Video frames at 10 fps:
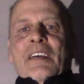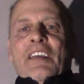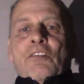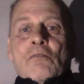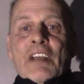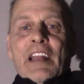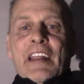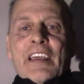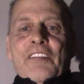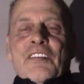It's really
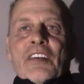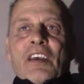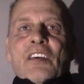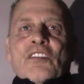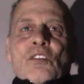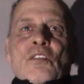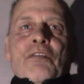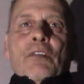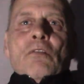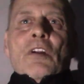nice. So if
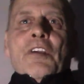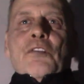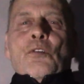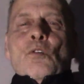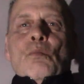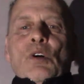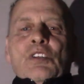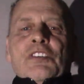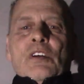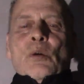you're running through
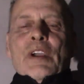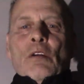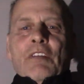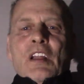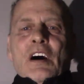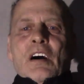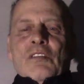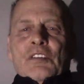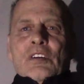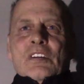bush or going over
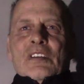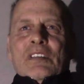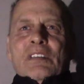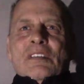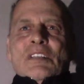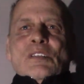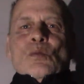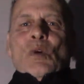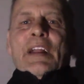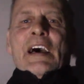logs or
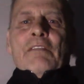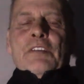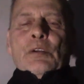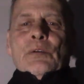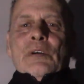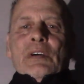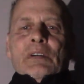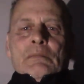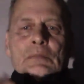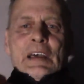what have you,
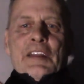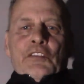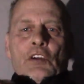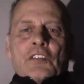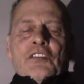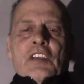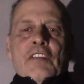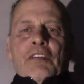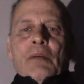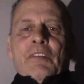and it's
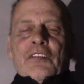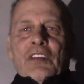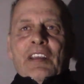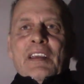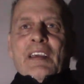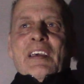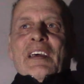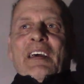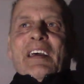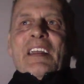unsafe obviously,
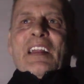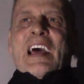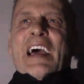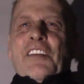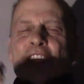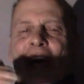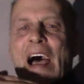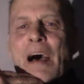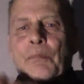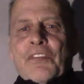it lies
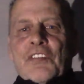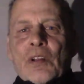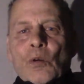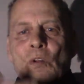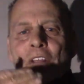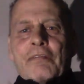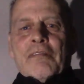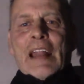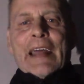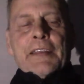absolutely
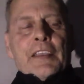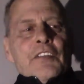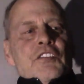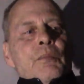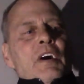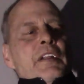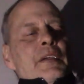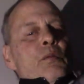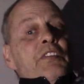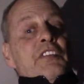flat against your body,
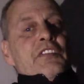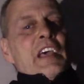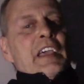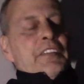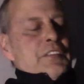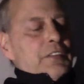which is nice.